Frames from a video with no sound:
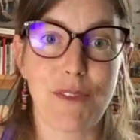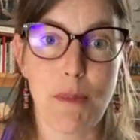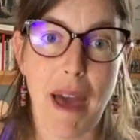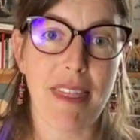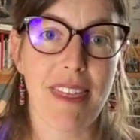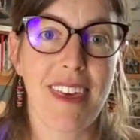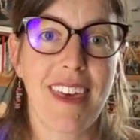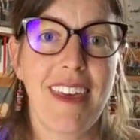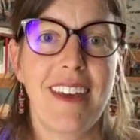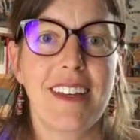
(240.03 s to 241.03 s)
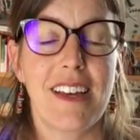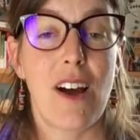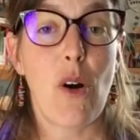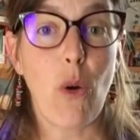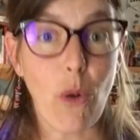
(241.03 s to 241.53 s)
your bath.
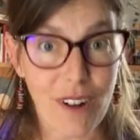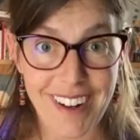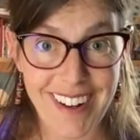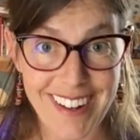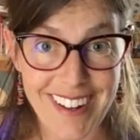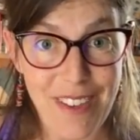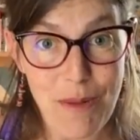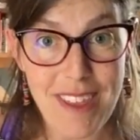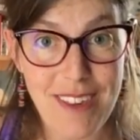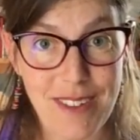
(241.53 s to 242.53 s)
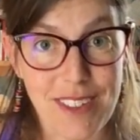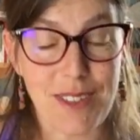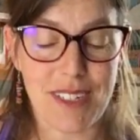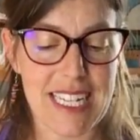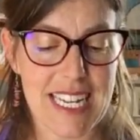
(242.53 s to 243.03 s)
Or another way that you can
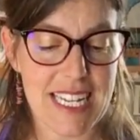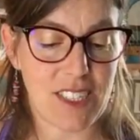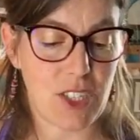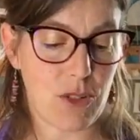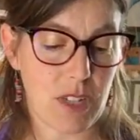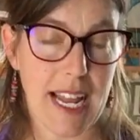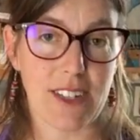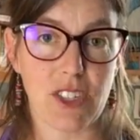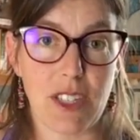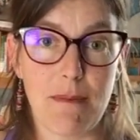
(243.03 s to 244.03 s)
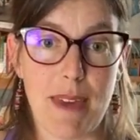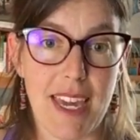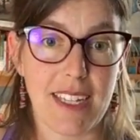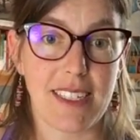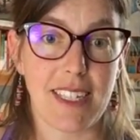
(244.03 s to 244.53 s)
do it is you can actually
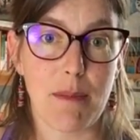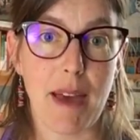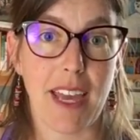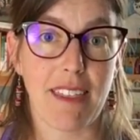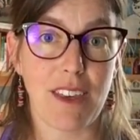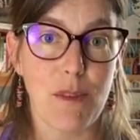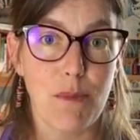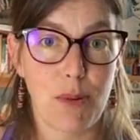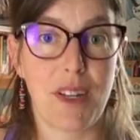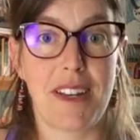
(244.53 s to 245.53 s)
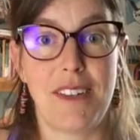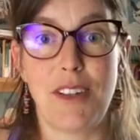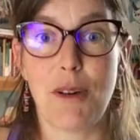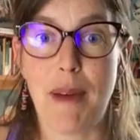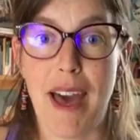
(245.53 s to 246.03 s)
make a tea bag that you put in
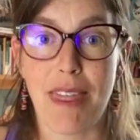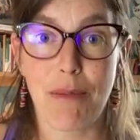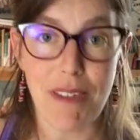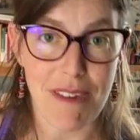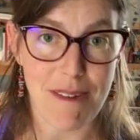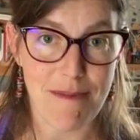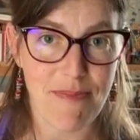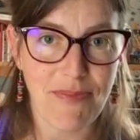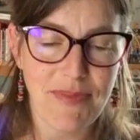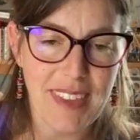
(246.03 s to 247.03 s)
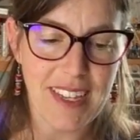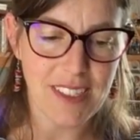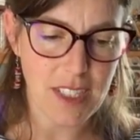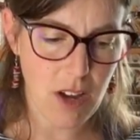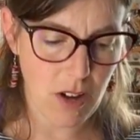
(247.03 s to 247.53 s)
your bath with you.
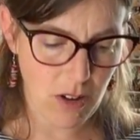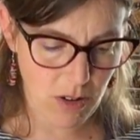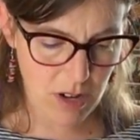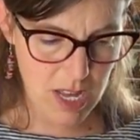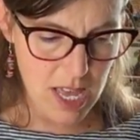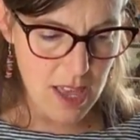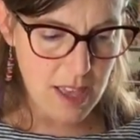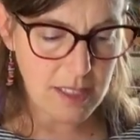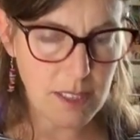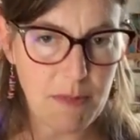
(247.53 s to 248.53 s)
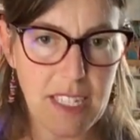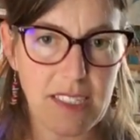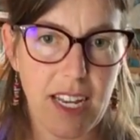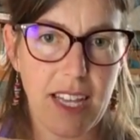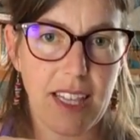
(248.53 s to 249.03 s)
So some
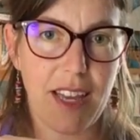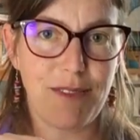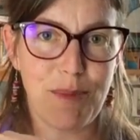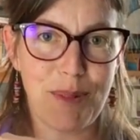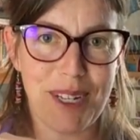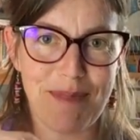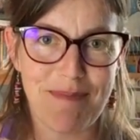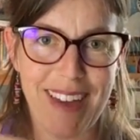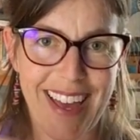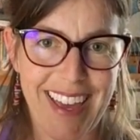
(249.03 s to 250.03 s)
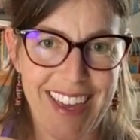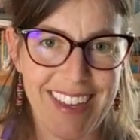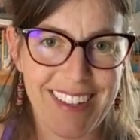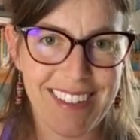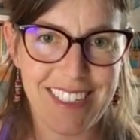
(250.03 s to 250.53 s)
things that I love to put in
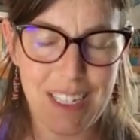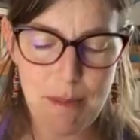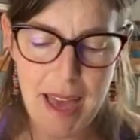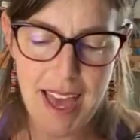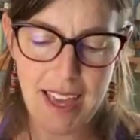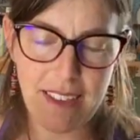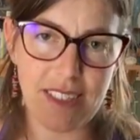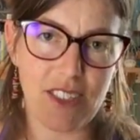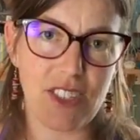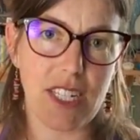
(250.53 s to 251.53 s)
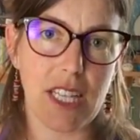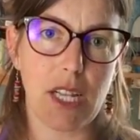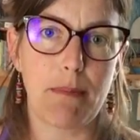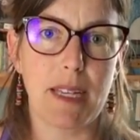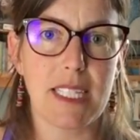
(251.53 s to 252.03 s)
my tea bag, this is just a
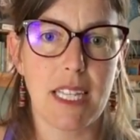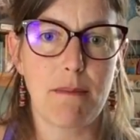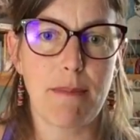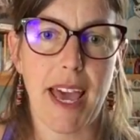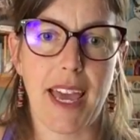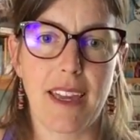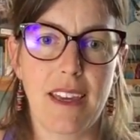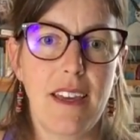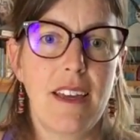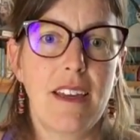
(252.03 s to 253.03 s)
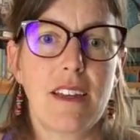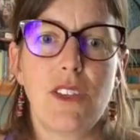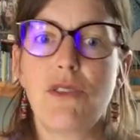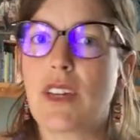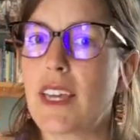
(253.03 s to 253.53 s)
little muslin bag.
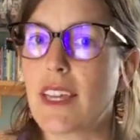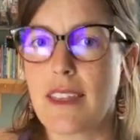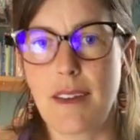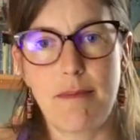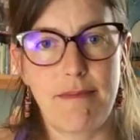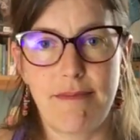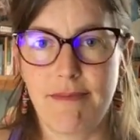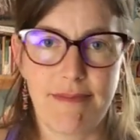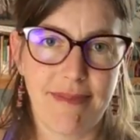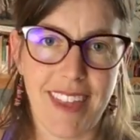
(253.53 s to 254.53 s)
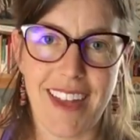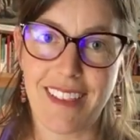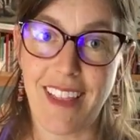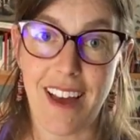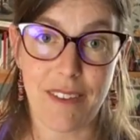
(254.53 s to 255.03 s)
You can get them at a
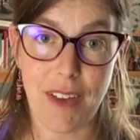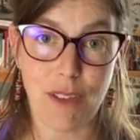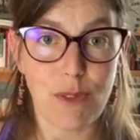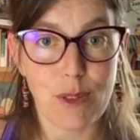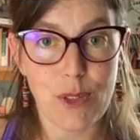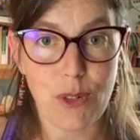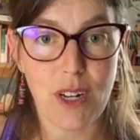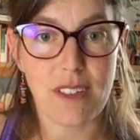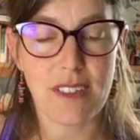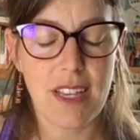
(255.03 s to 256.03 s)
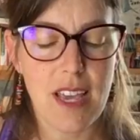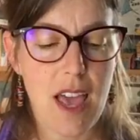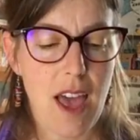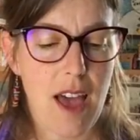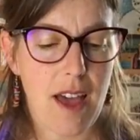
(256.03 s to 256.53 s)
lot of health food stores.
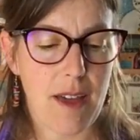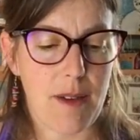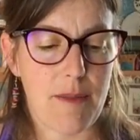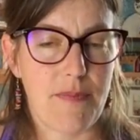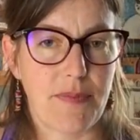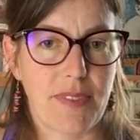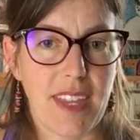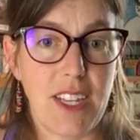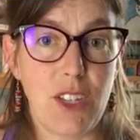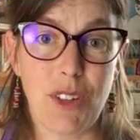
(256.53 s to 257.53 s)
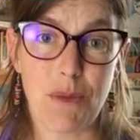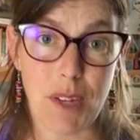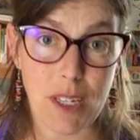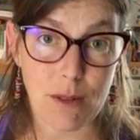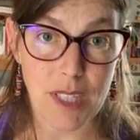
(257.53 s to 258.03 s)
And you can
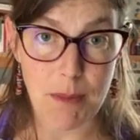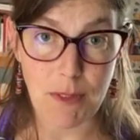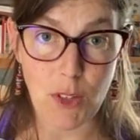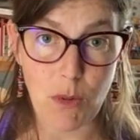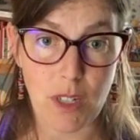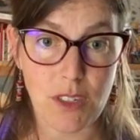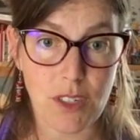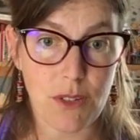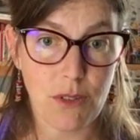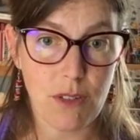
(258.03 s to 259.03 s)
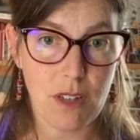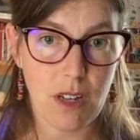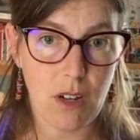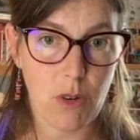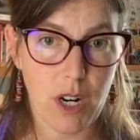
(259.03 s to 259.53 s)
reuse them if you want to,
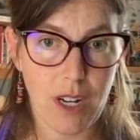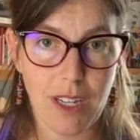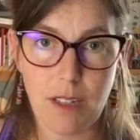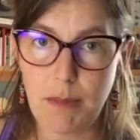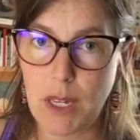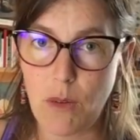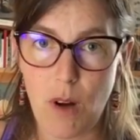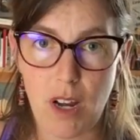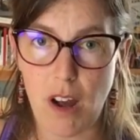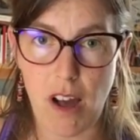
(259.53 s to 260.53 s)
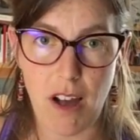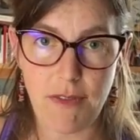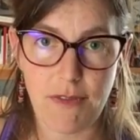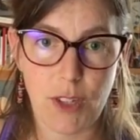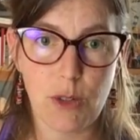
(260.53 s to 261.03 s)
or it could be a
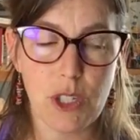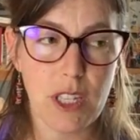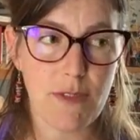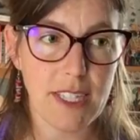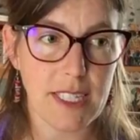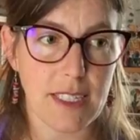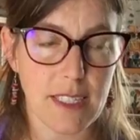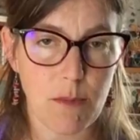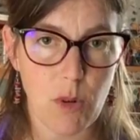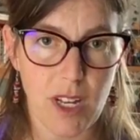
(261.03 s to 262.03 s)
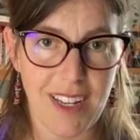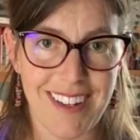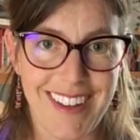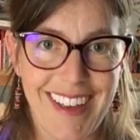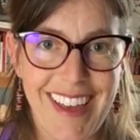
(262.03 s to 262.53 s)
one-off. Usually if I send
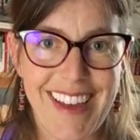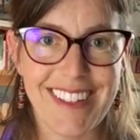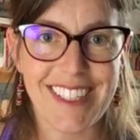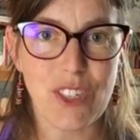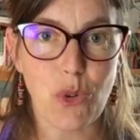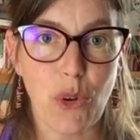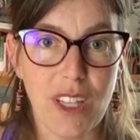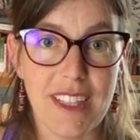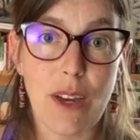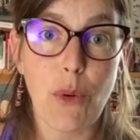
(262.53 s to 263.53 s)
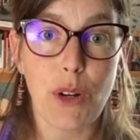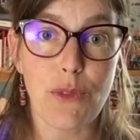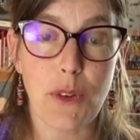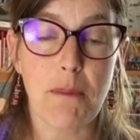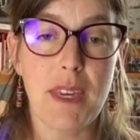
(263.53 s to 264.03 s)
someone an essential oil that they order
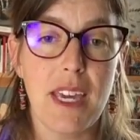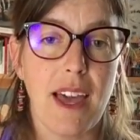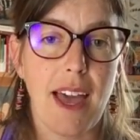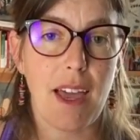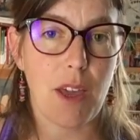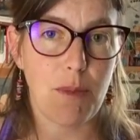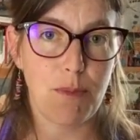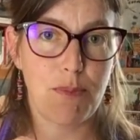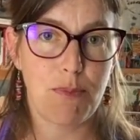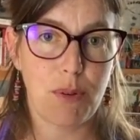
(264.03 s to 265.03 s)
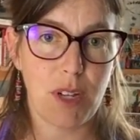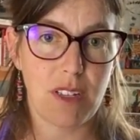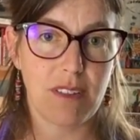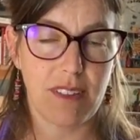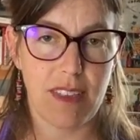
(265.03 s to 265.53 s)
from me, I put
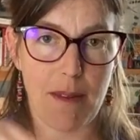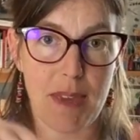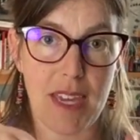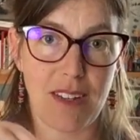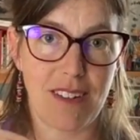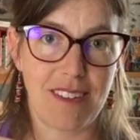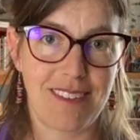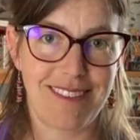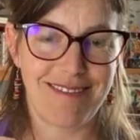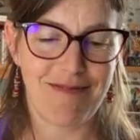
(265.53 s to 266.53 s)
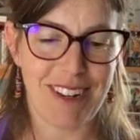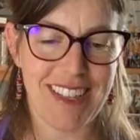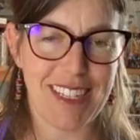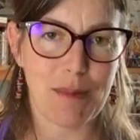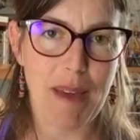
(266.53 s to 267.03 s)
them in one of
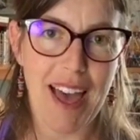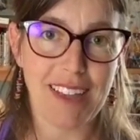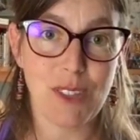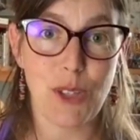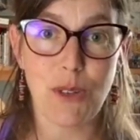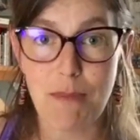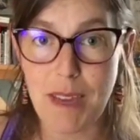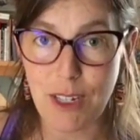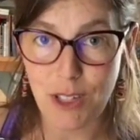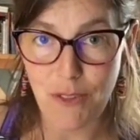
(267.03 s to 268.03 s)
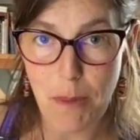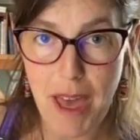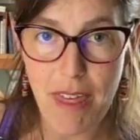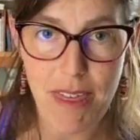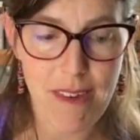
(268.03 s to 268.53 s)
these bags so you can make yourself a
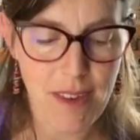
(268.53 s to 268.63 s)
bath.